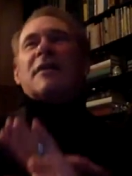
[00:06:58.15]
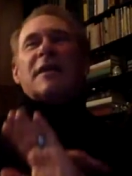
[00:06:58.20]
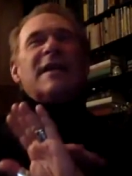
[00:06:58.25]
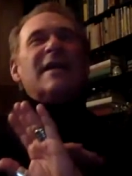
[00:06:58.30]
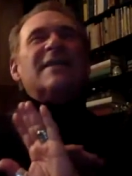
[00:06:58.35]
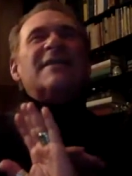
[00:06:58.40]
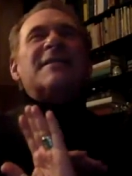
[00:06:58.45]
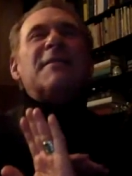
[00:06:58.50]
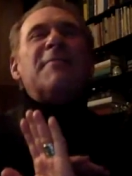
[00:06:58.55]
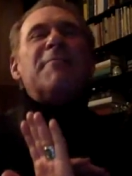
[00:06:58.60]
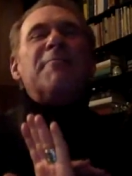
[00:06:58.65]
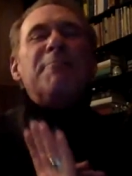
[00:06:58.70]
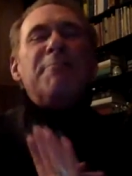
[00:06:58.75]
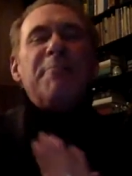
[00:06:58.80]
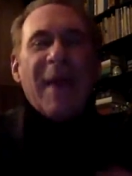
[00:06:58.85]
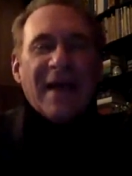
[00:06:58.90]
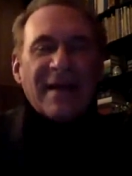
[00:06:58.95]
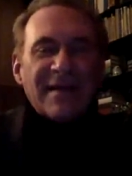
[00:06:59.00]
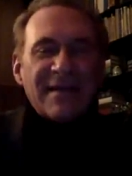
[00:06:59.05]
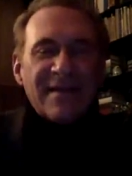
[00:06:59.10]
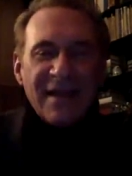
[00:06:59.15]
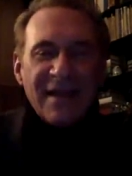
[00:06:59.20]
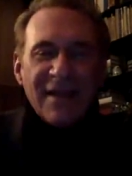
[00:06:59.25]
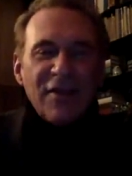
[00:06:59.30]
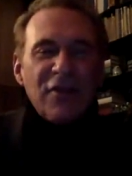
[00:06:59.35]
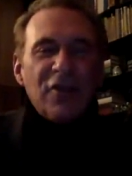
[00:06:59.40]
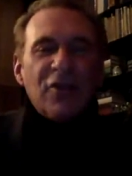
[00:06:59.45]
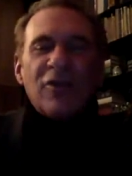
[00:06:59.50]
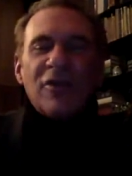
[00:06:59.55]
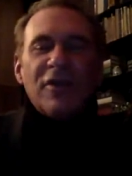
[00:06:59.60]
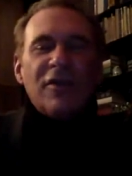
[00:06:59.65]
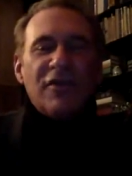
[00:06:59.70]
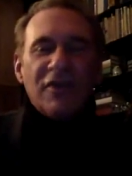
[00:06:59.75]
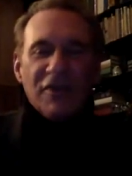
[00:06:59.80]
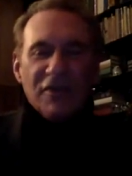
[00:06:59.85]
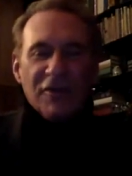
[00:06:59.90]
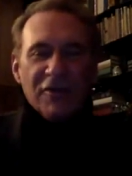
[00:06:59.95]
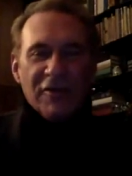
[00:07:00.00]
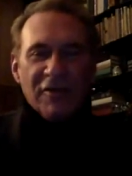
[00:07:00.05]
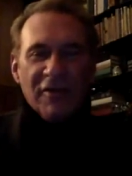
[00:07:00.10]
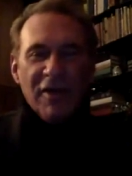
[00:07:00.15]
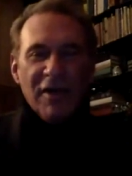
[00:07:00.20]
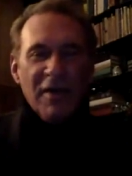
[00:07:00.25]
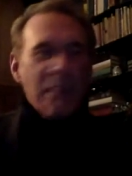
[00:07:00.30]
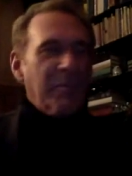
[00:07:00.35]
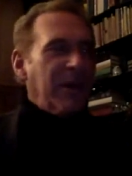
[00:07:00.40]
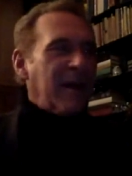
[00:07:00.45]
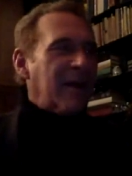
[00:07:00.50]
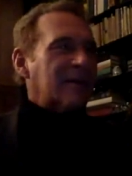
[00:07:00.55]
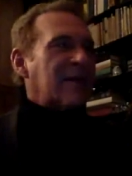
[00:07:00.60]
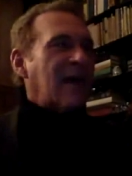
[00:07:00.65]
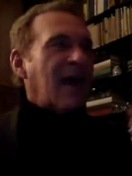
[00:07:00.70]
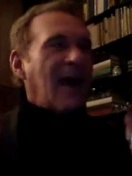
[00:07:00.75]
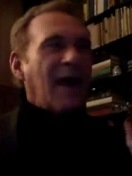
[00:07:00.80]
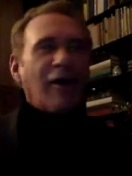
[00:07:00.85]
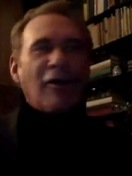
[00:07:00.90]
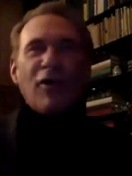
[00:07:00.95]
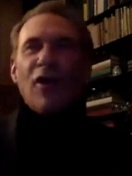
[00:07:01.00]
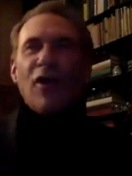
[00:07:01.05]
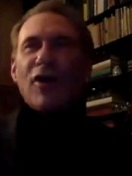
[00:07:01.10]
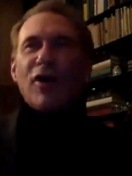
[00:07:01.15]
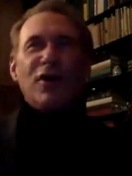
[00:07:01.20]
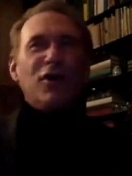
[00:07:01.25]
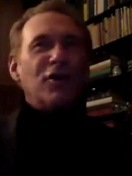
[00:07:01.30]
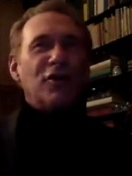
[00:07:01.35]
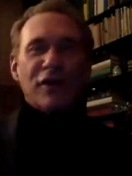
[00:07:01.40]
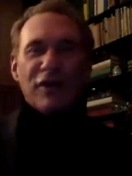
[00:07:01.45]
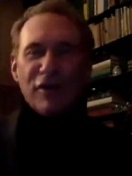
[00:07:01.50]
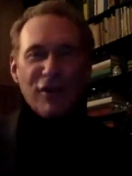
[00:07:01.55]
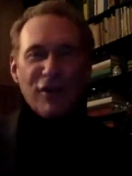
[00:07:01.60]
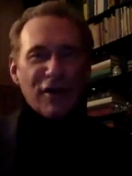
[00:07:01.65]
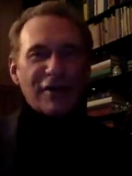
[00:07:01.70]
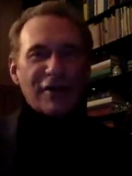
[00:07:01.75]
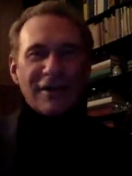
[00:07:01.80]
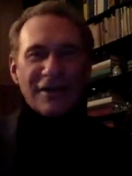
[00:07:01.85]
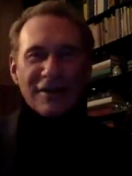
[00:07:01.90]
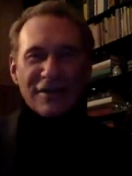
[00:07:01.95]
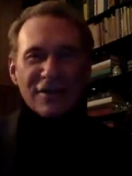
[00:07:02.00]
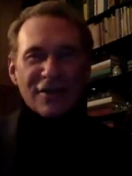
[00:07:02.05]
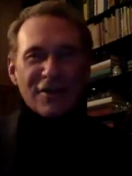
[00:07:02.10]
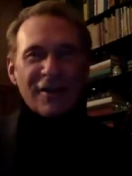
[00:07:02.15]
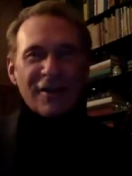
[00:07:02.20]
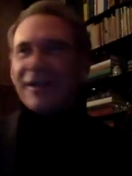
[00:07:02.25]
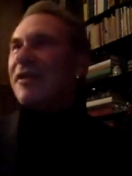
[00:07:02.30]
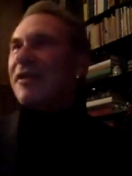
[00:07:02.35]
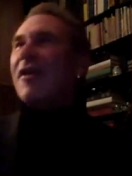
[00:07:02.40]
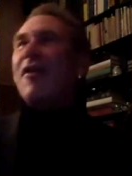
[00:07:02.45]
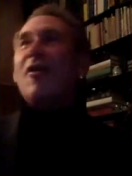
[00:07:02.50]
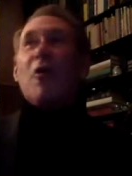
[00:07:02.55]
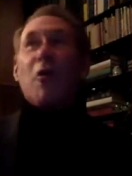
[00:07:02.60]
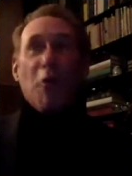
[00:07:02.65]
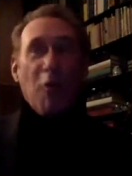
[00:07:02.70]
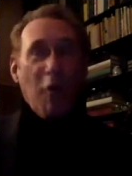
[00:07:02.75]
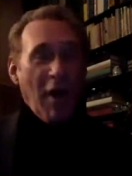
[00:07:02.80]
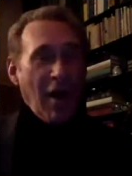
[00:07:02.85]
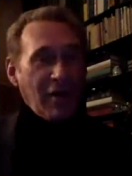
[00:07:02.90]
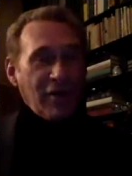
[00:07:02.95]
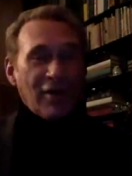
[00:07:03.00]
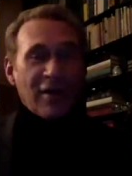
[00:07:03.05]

is the best thing you can do because how long are you going to look this good while you